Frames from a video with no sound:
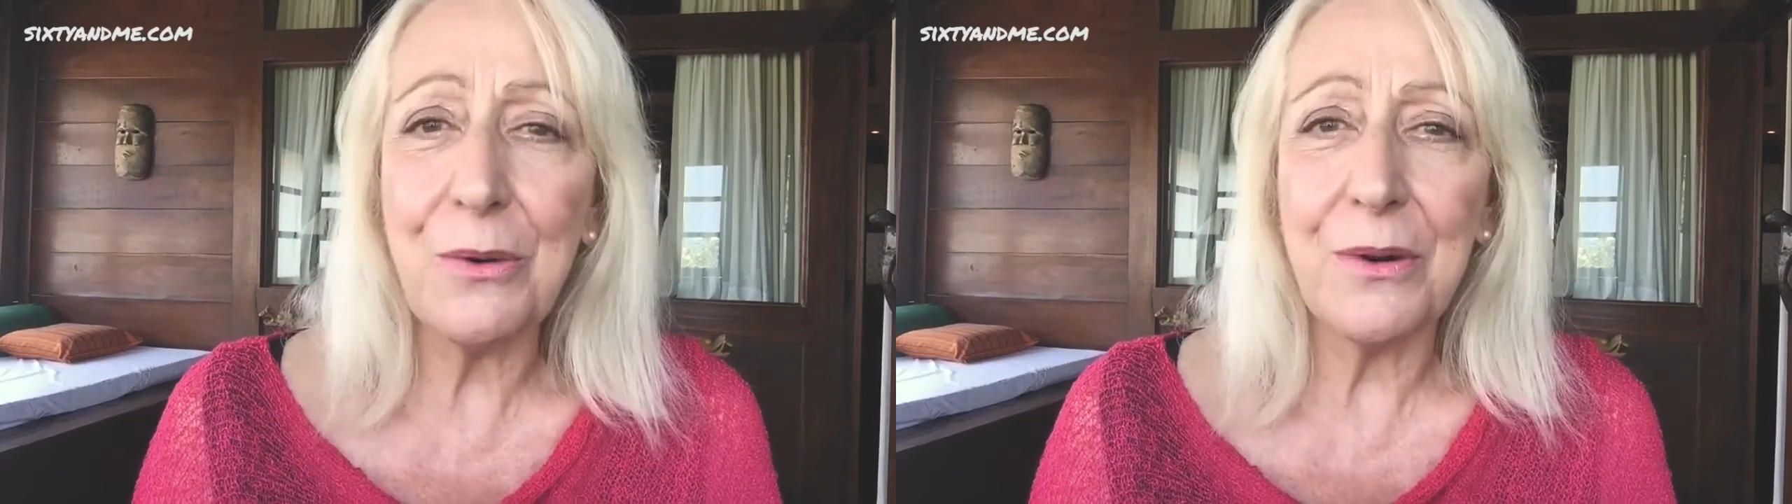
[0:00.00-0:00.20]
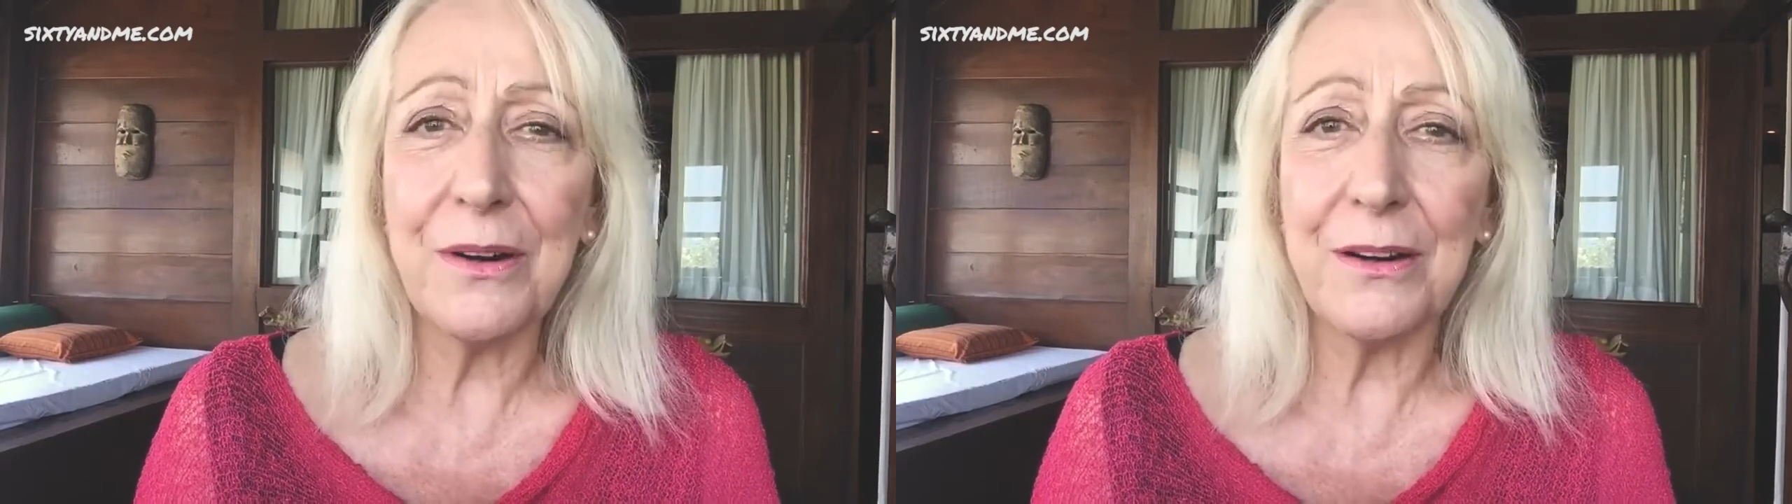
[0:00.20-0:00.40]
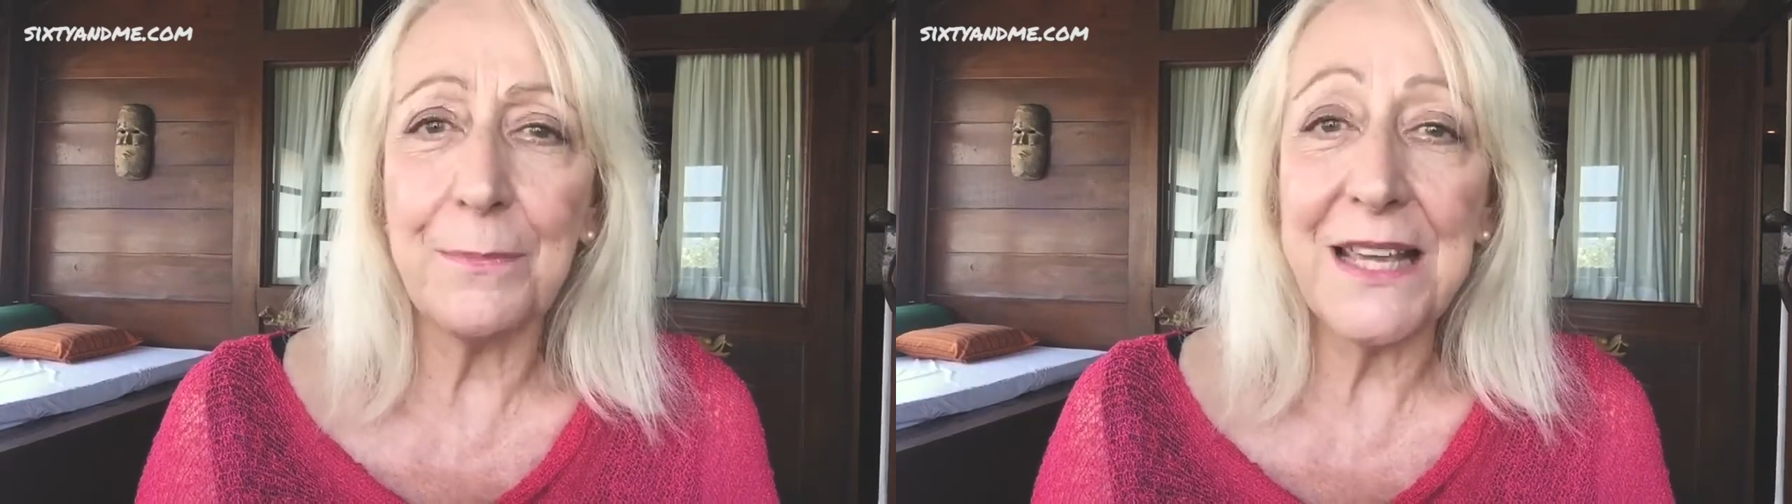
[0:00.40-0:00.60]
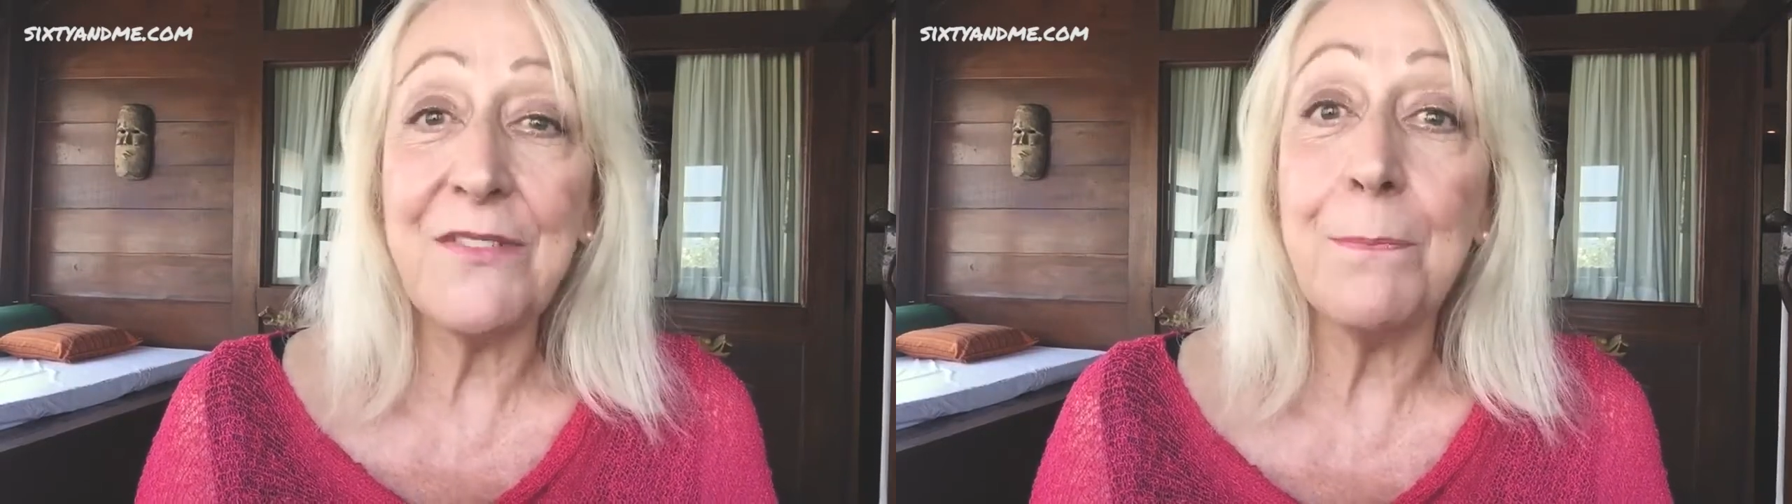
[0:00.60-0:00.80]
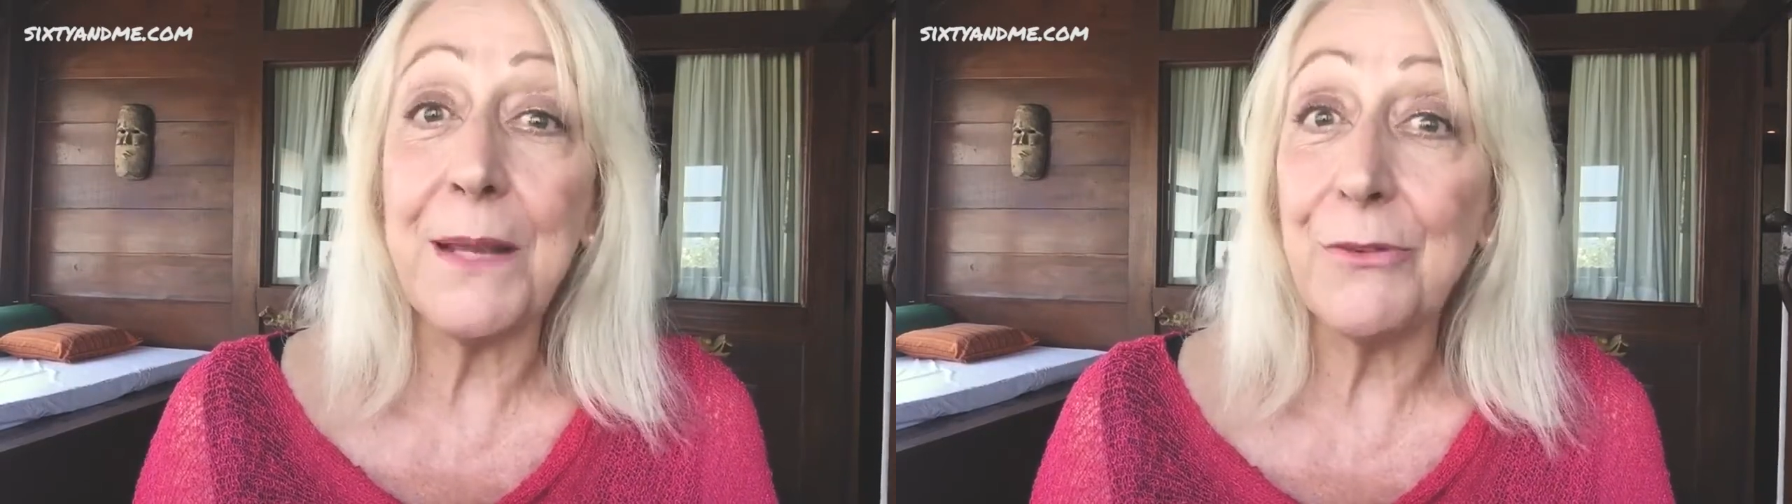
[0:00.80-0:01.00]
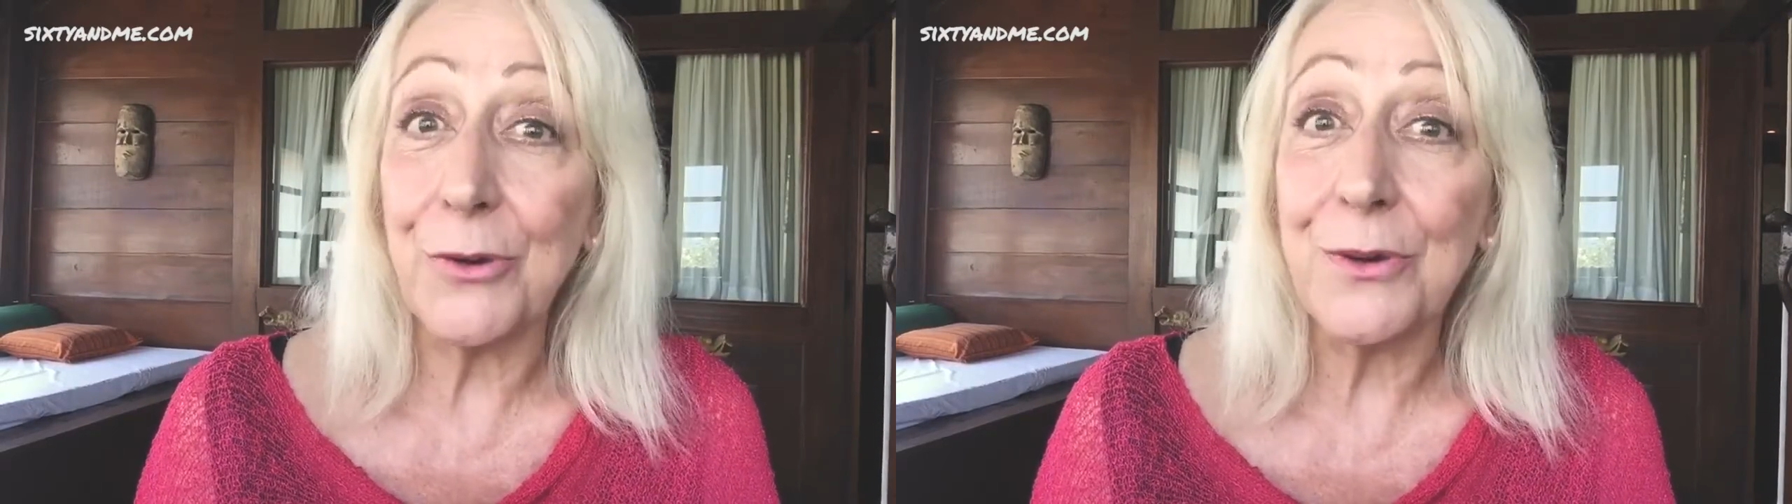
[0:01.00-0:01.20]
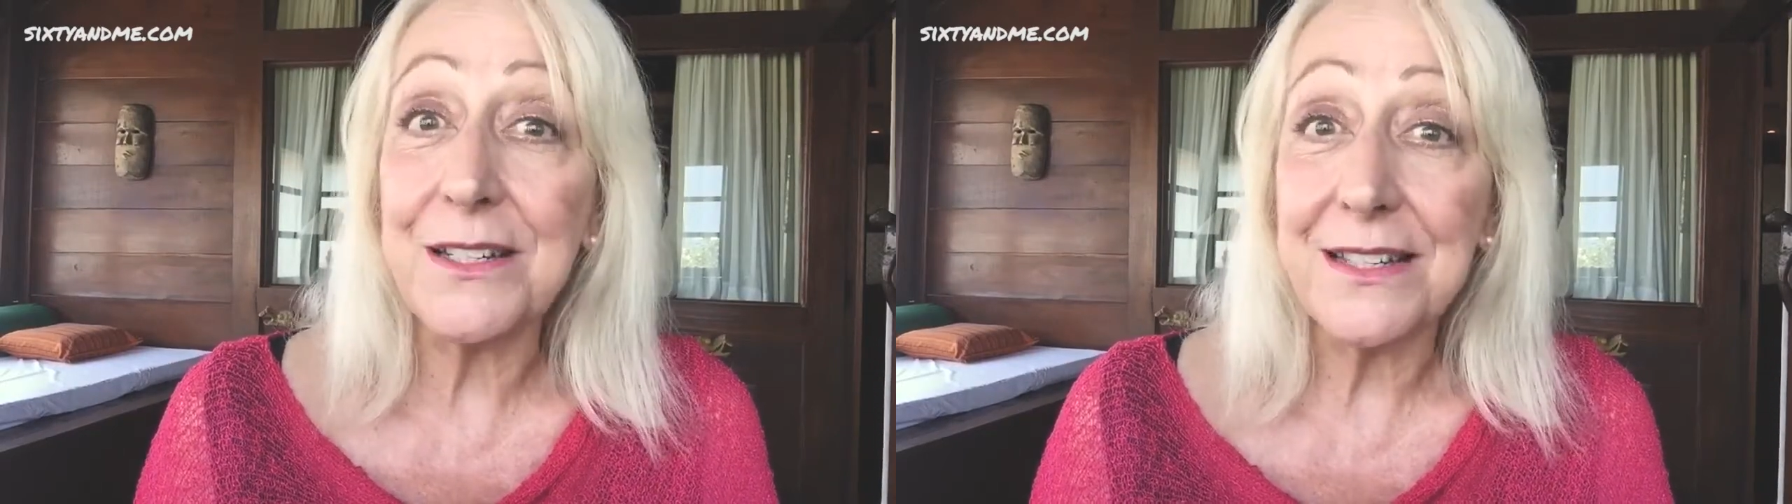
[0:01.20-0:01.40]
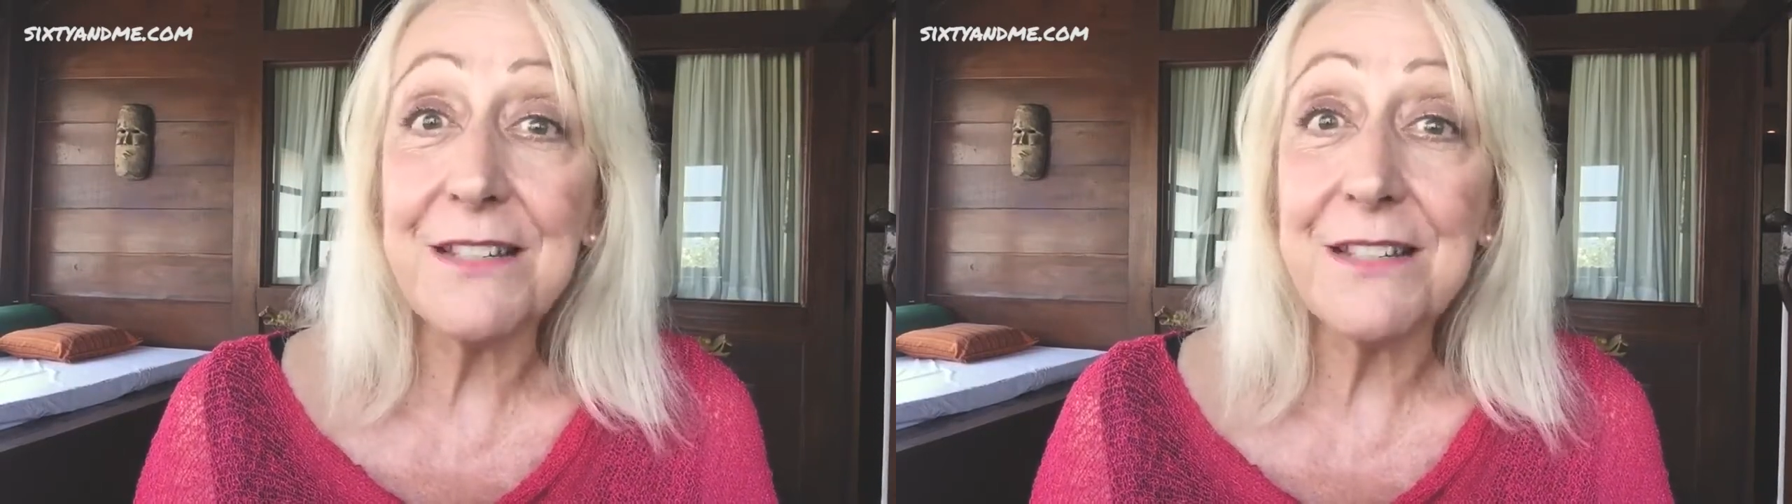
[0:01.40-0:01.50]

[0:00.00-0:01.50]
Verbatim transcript: or even beetroot.